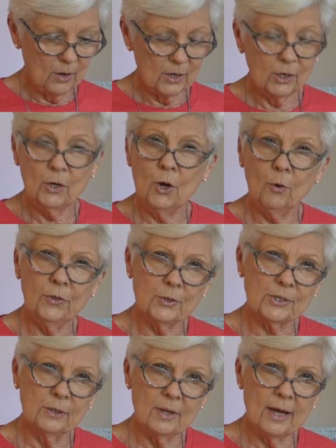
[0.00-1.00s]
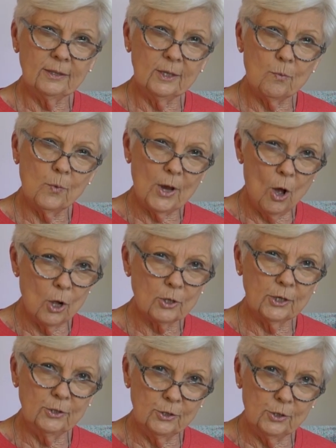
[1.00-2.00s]
You know, there's a lot that we all
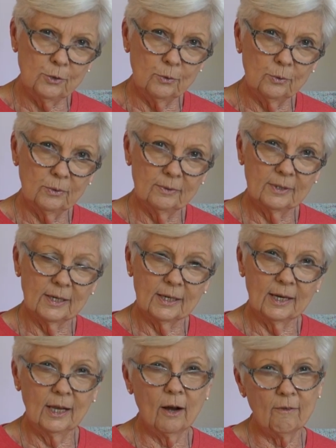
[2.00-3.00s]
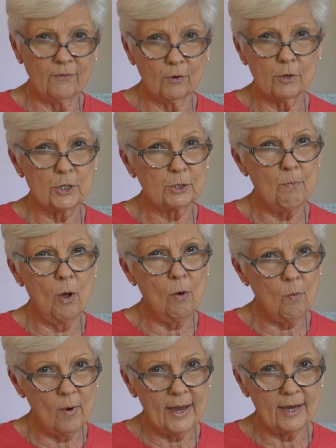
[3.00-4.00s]
can do in our very small
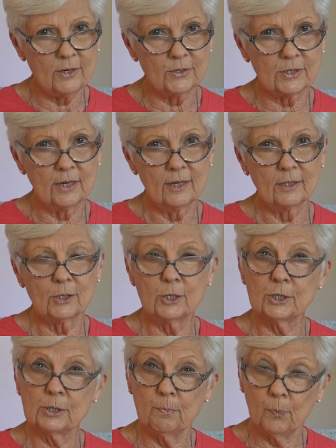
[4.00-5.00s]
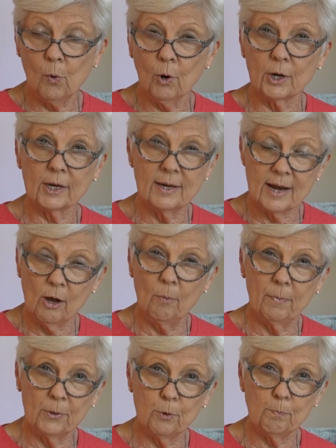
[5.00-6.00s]
ways to support and
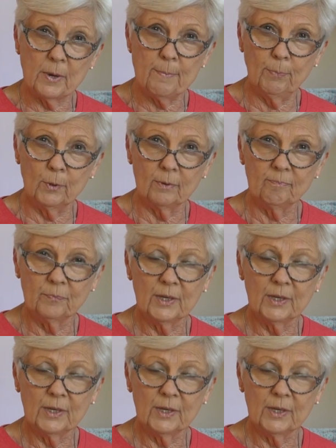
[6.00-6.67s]
help other people.